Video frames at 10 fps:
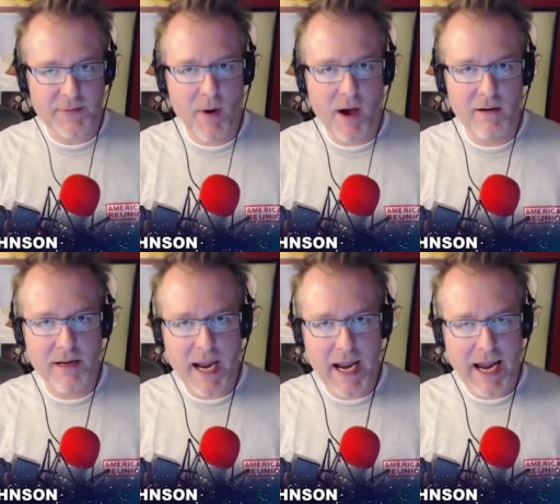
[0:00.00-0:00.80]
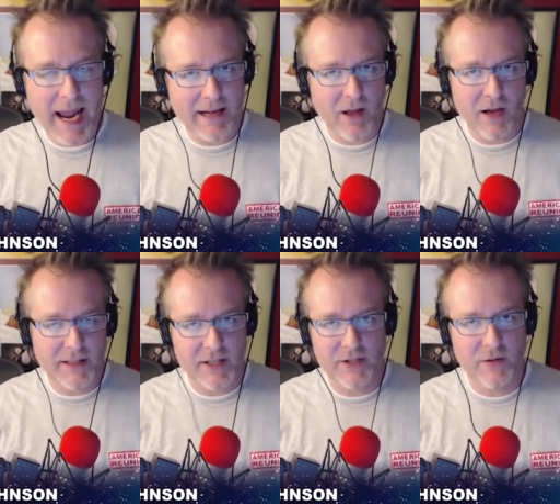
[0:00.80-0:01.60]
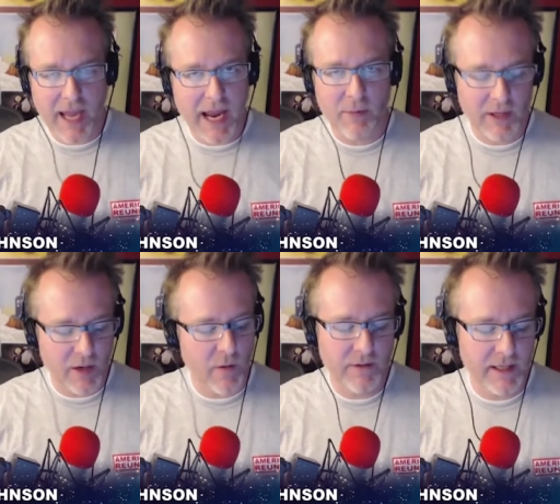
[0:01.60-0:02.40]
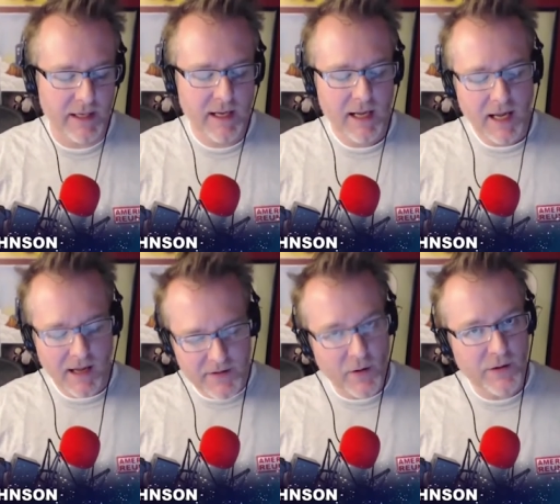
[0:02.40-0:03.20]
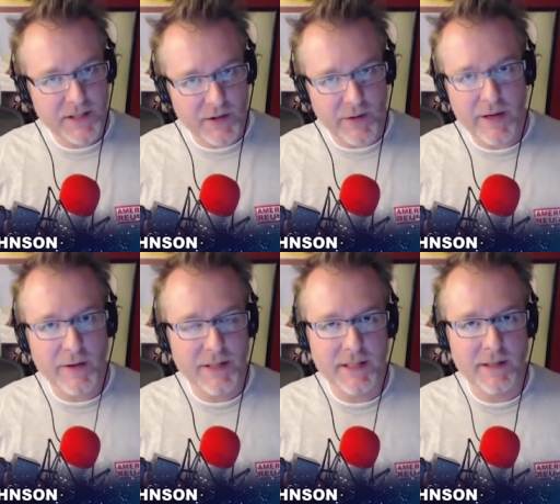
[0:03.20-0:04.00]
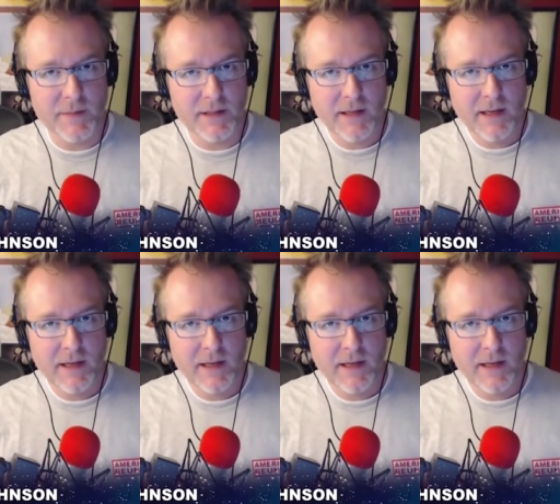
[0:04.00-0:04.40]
modern day analog digital cable equivalent of the old studio systems.